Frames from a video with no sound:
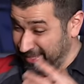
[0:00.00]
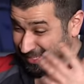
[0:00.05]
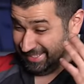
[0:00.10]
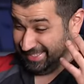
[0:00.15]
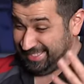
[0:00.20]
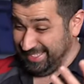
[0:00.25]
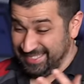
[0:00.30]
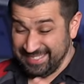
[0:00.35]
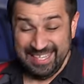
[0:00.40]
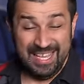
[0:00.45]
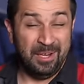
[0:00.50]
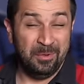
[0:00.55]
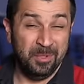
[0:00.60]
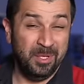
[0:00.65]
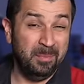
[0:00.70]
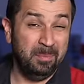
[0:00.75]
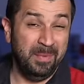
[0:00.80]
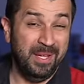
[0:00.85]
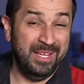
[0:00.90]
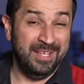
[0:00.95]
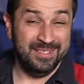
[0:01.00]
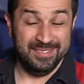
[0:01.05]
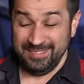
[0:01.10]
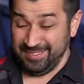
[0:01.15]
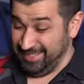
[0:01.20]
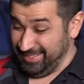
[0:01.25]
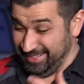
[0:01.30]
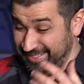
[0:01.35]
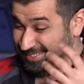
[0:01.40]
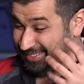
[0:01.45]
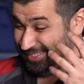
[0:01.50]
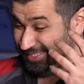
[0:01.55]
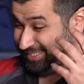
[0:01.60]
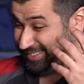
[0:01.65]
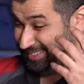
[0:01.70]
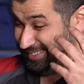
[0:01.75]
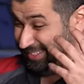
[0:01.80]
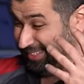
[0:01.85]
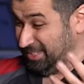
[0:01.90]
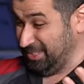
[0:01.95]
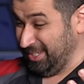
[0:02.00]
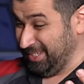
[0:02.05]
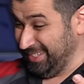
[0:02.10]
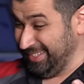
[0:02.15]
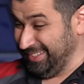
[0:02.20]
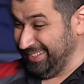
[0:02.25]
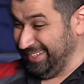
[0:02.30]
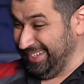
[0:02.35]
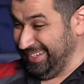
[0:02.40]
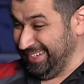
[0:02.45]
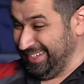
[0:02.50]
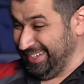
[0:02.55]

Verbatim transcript: That's the sound it makes. And it's just such a,